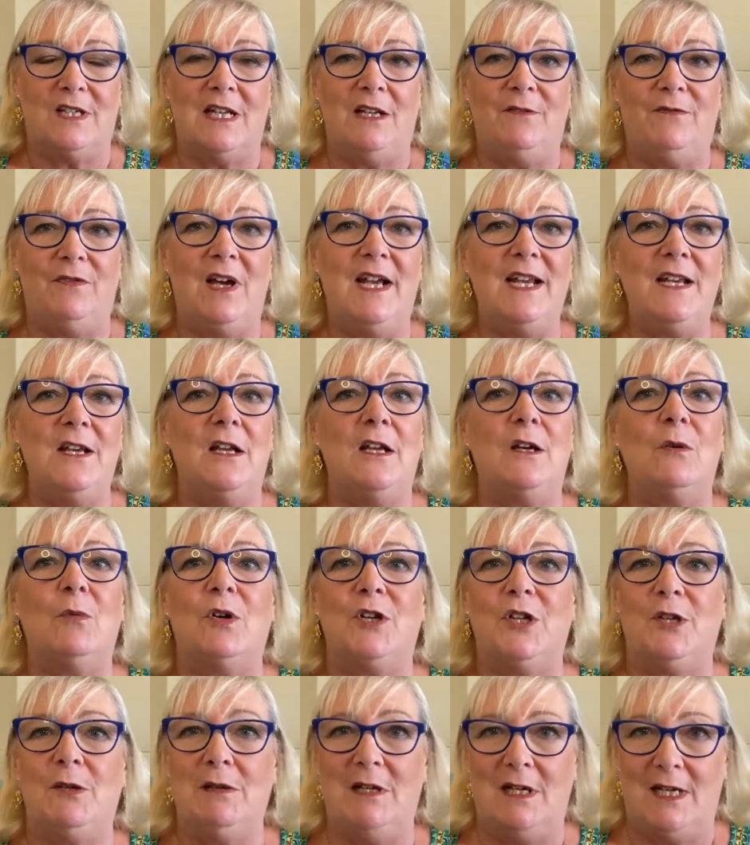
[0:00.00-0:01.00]
And if I know
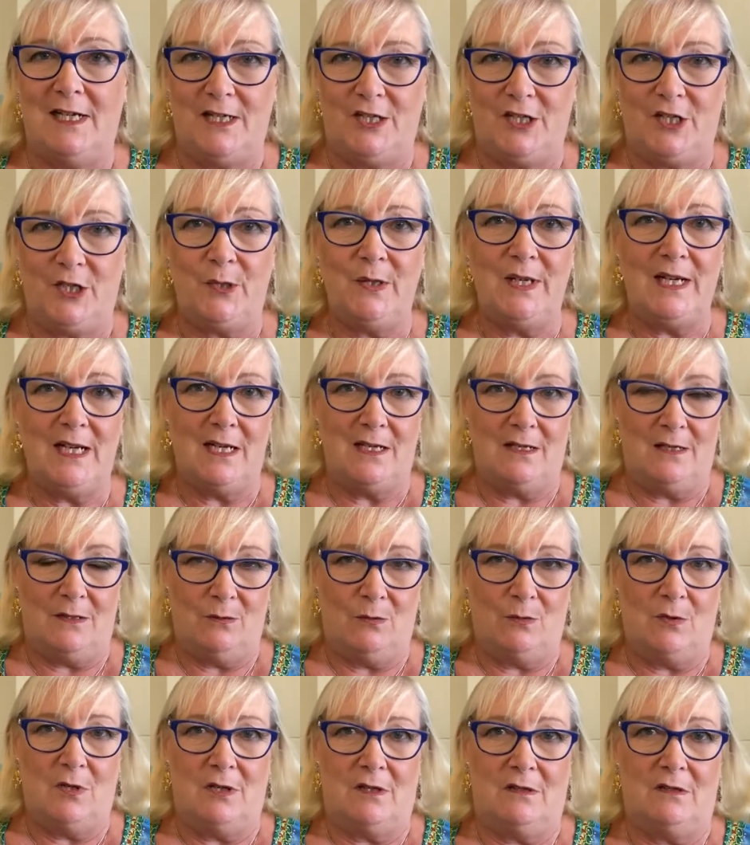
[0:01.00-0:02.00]
what you like doing in
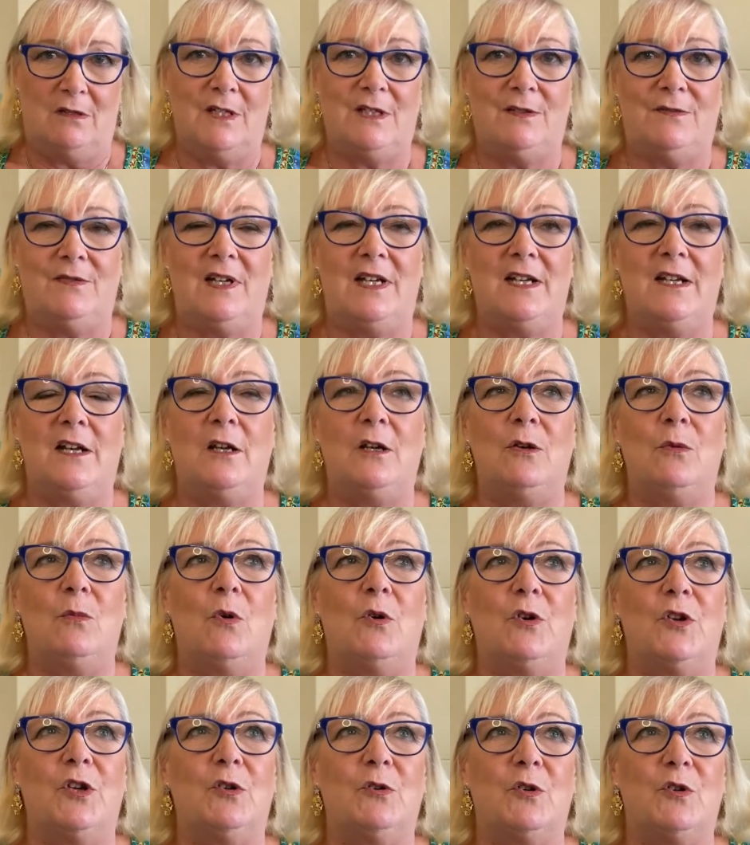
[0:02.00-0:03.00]
the world, if I know
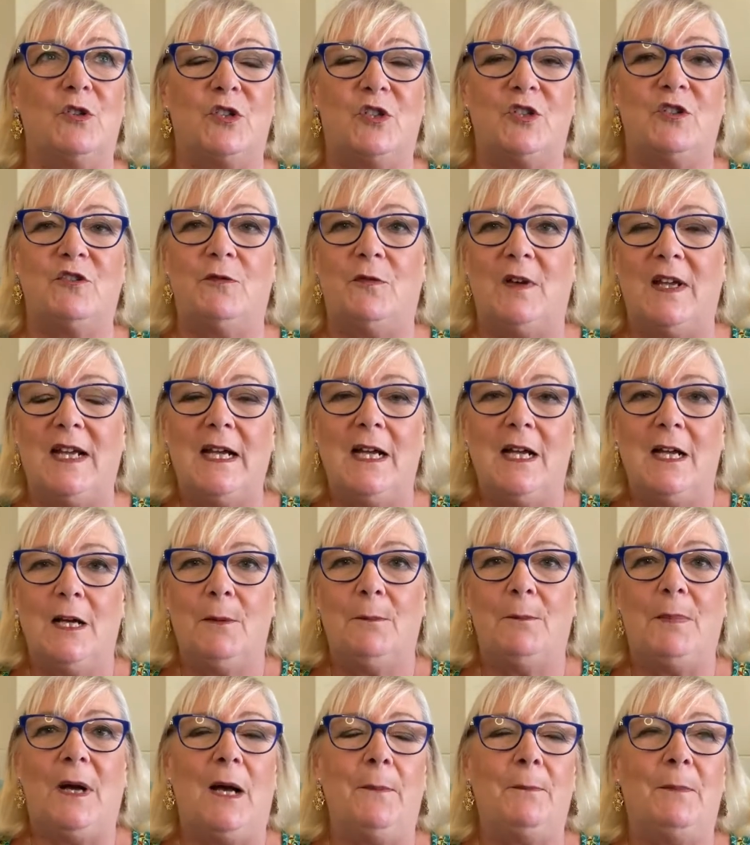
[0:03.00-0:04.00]
what your sort of
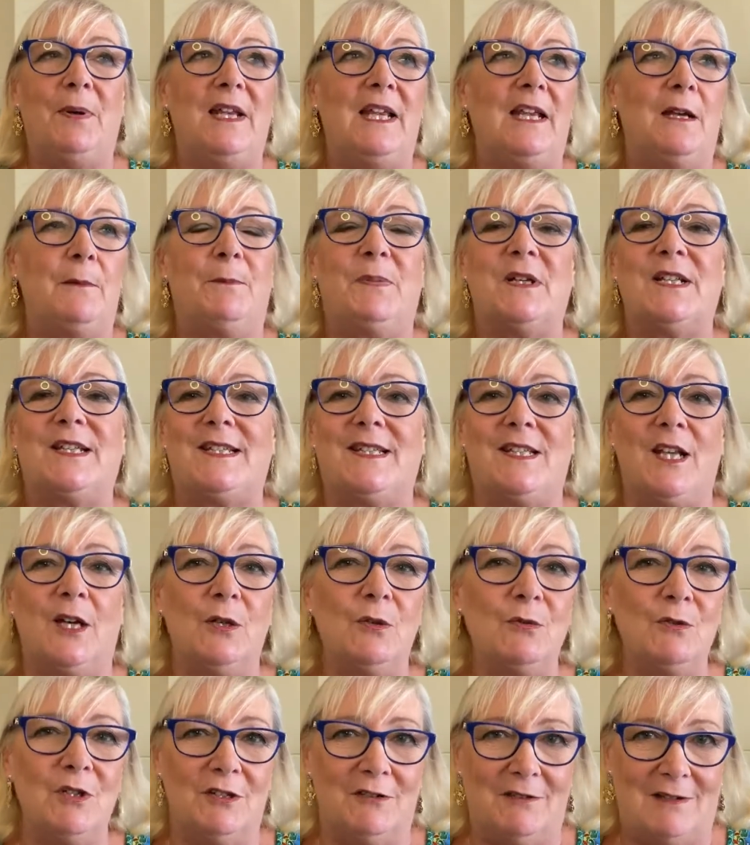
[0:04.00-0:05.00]
public
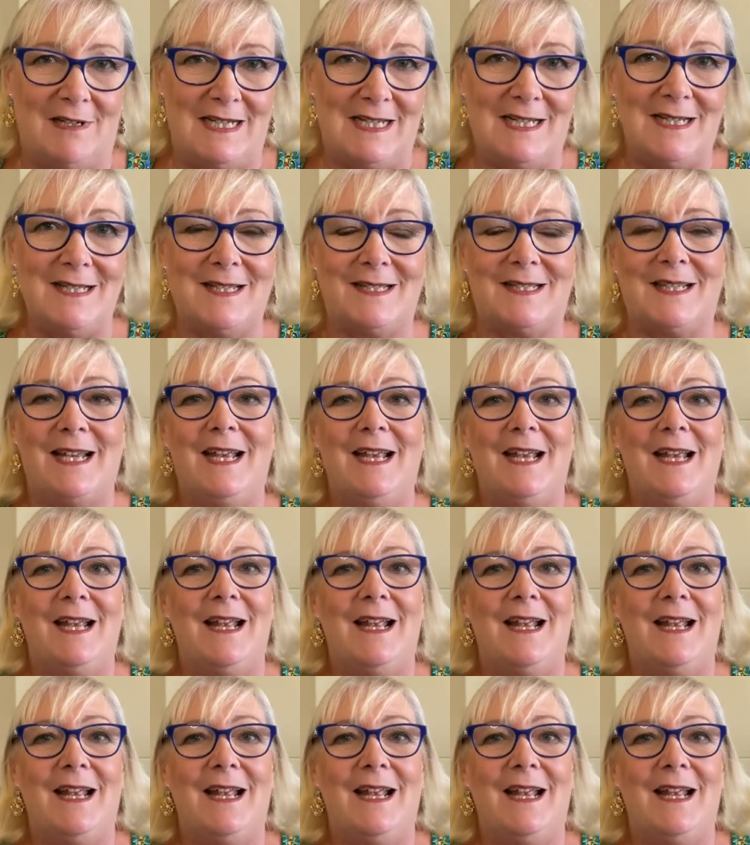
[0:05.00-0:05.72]
persona is,